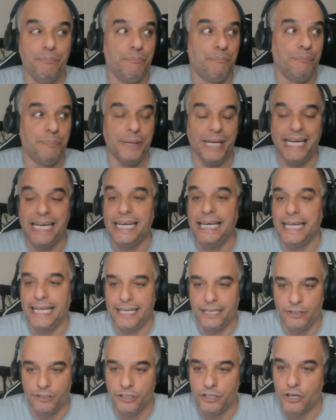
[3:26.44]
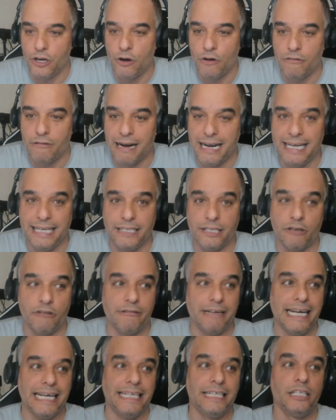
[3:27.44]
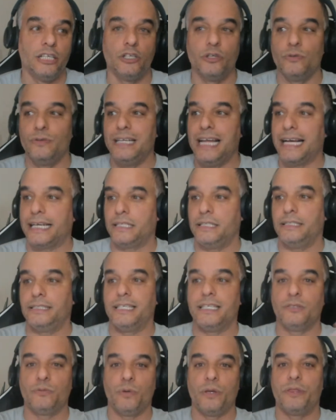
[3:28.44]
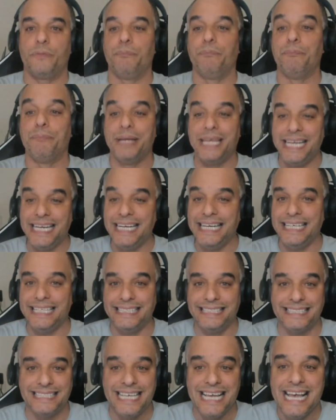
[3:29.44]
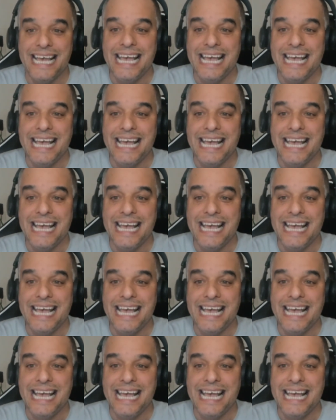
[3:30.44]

beading, right? Creating little necklaces with beads.